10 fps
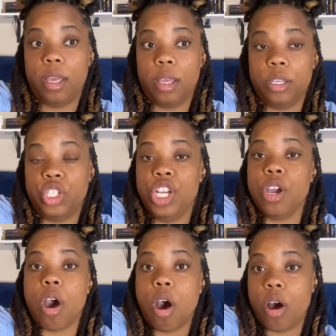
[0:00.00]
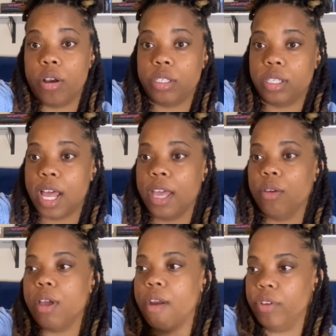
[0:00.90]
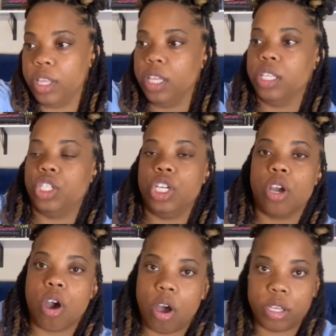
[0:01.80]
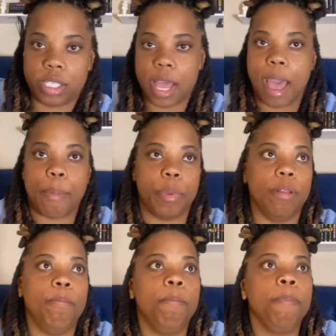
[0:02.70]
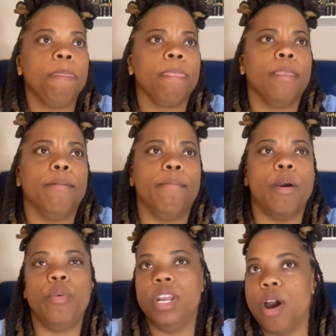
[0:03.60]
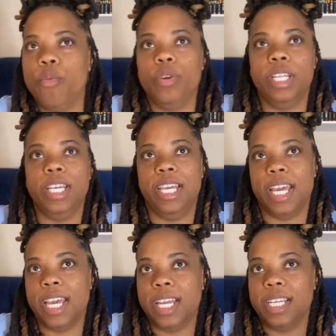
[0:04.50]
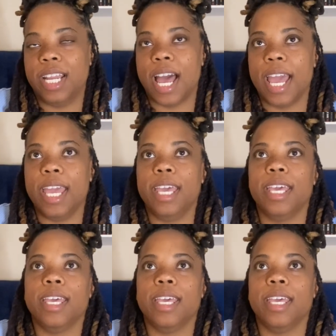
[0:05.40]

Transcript: she caused, like everything that she caused to happen. But we don't really get like